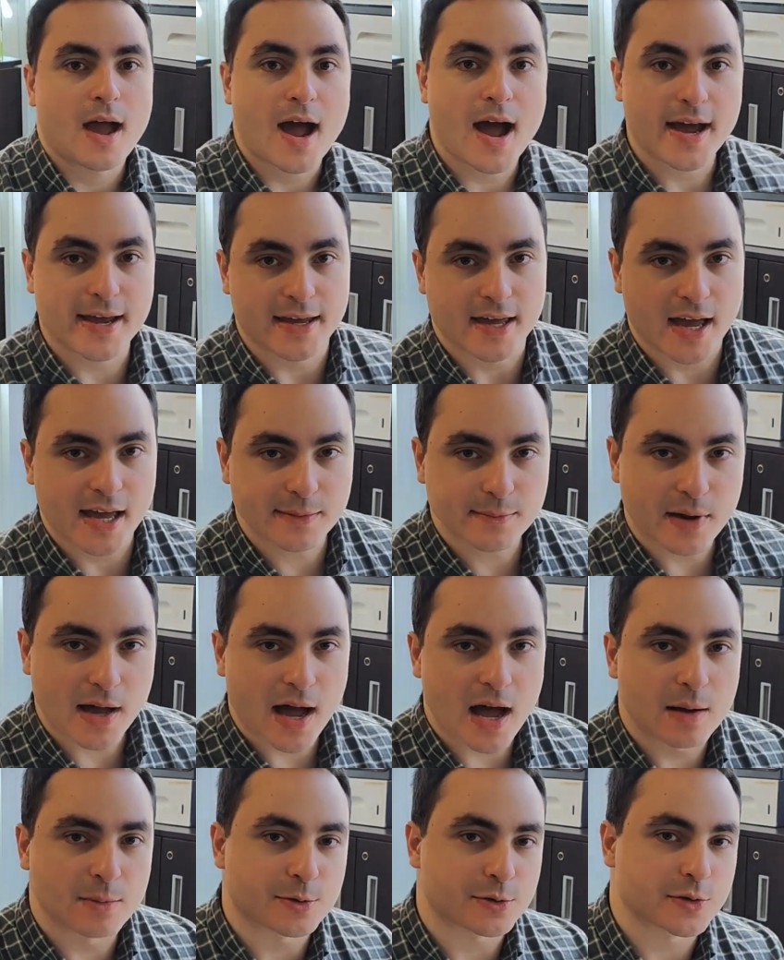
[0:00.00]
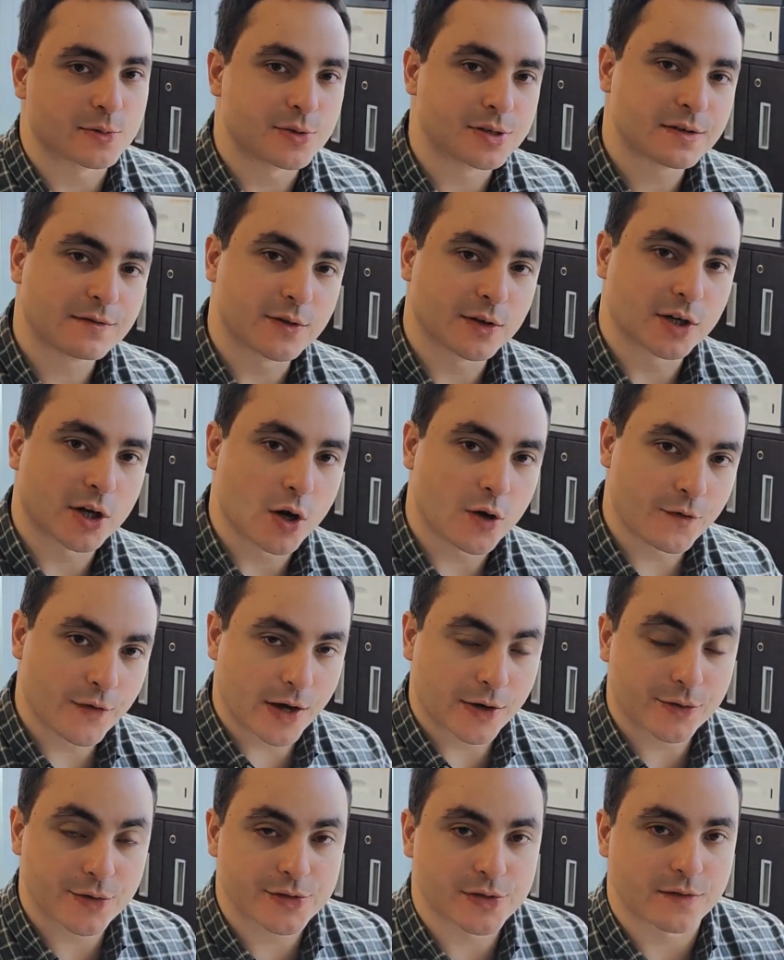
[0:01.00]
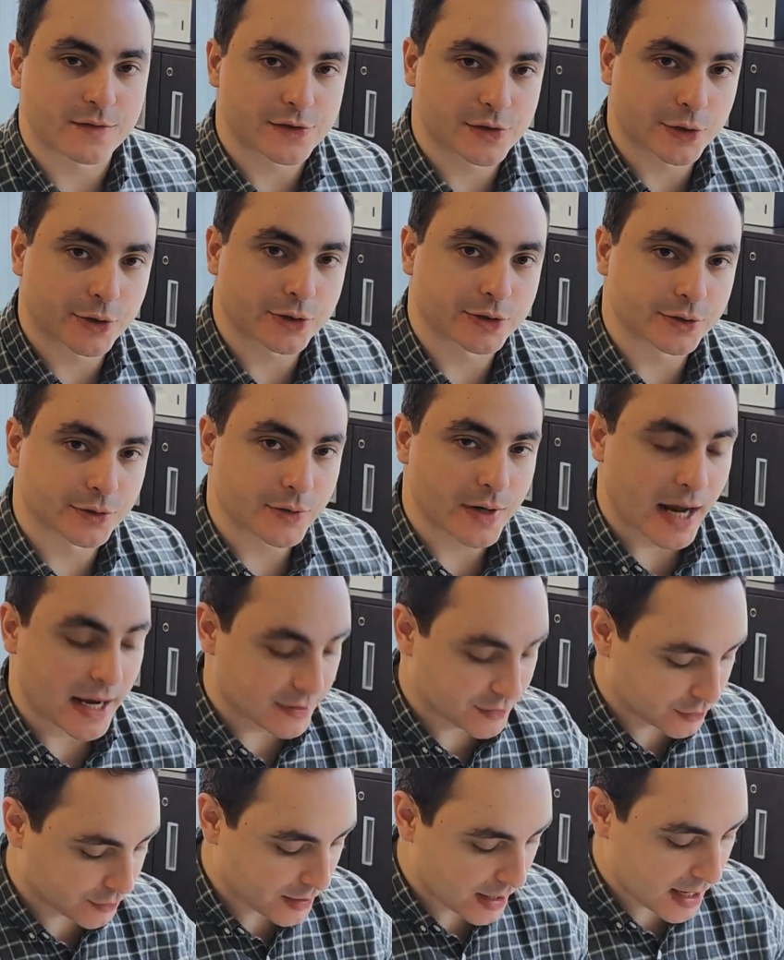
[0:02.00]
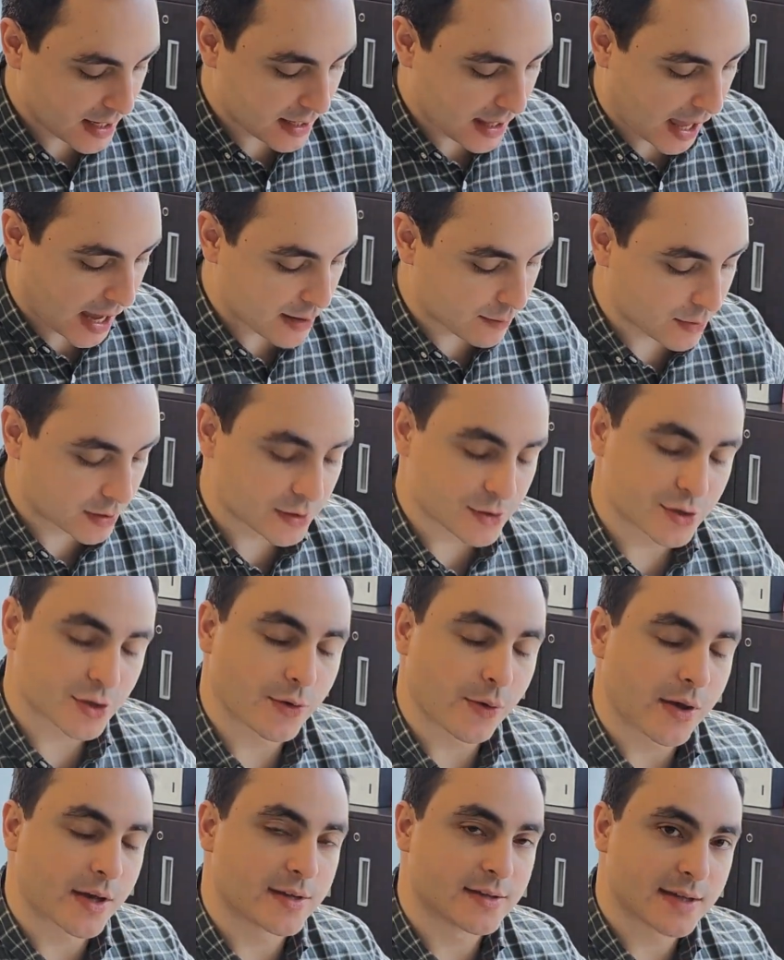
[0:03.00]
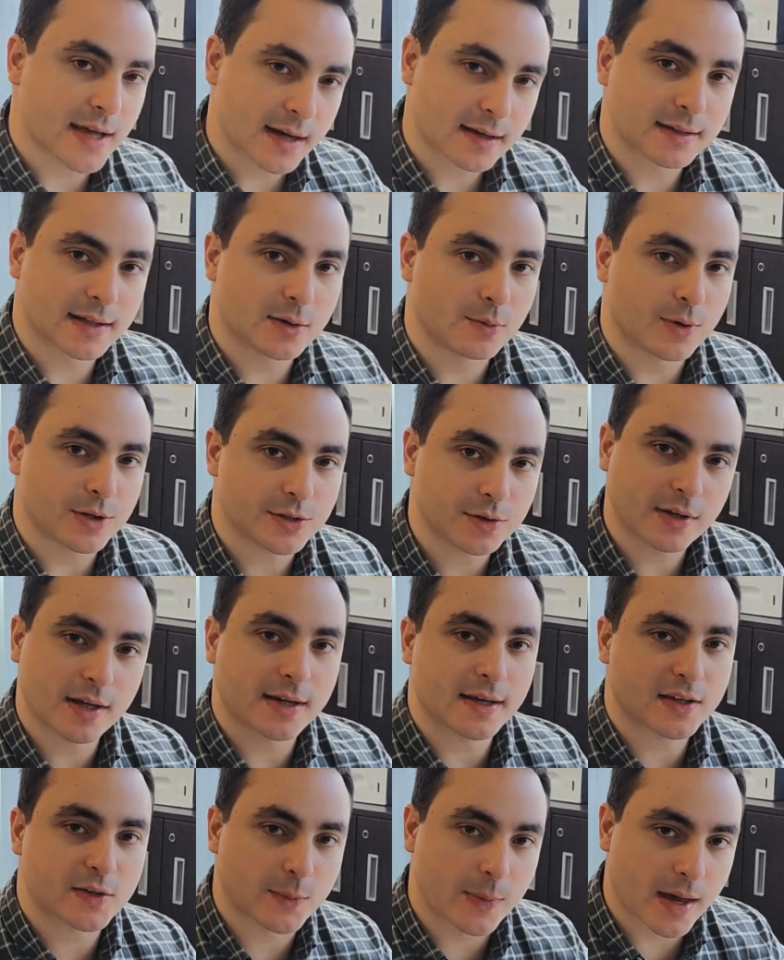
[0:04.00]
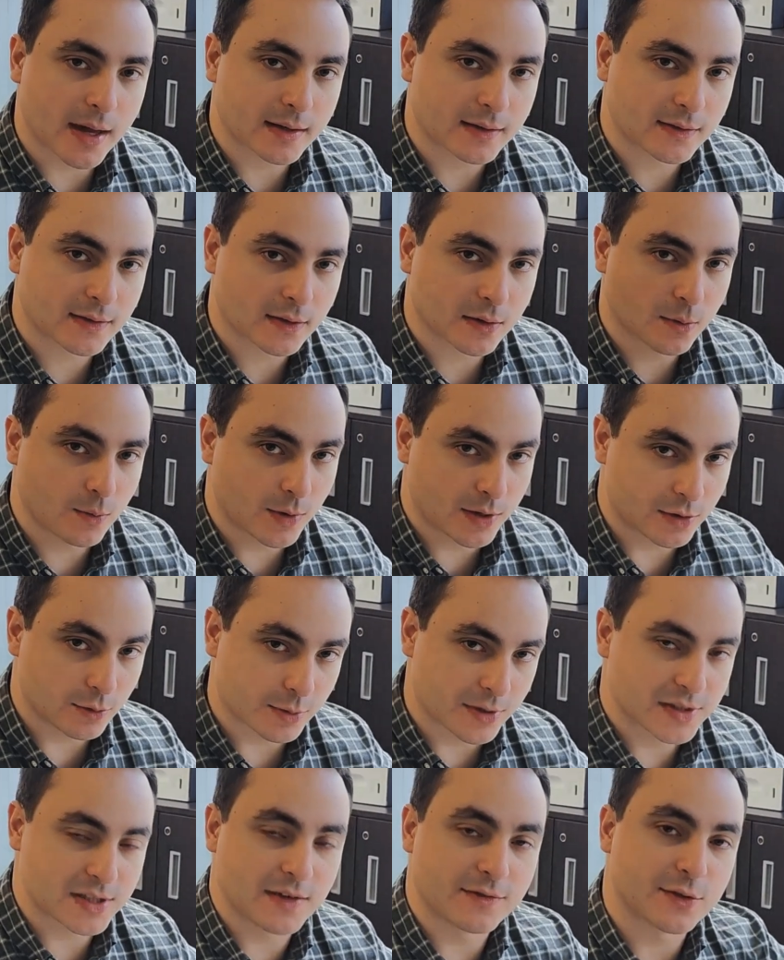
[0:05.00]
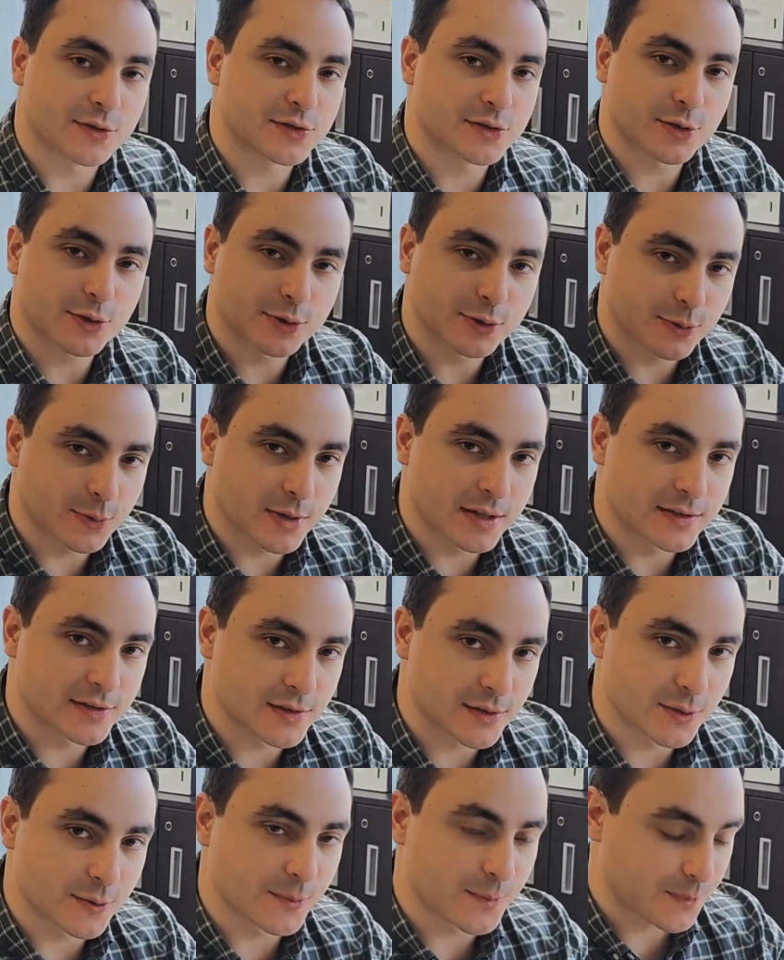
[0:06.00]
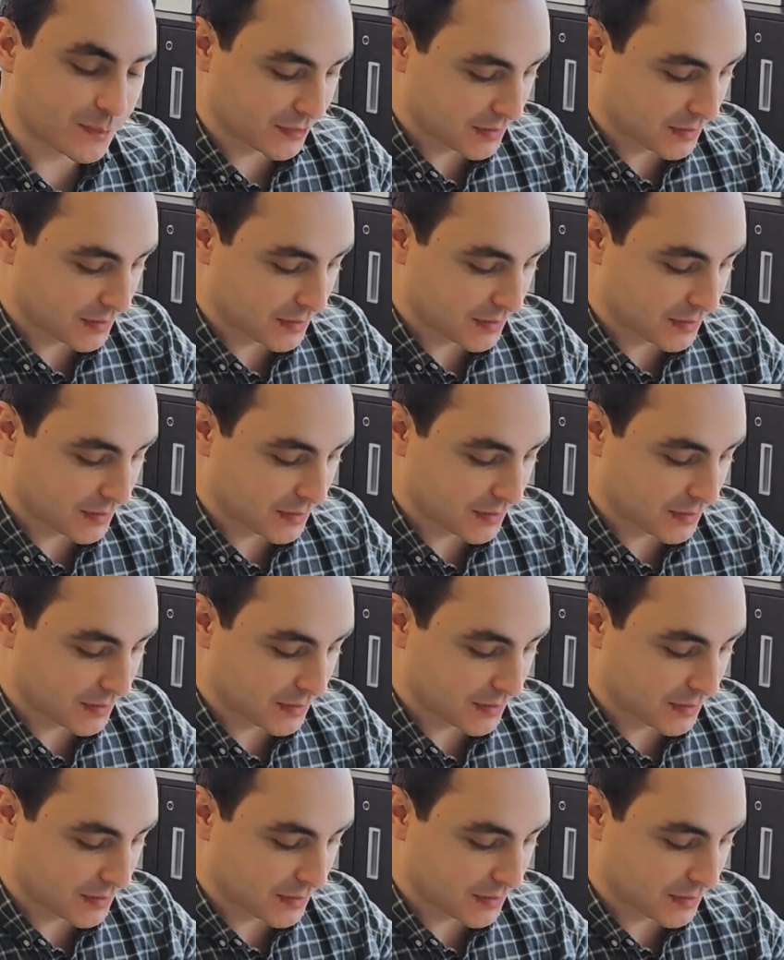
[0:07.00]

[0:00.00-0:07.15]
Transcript: Hi, I'm Amr, one of the co-founders of Circular, and today I want to show you exactly what you can expect when you receive your Circular Ring 2.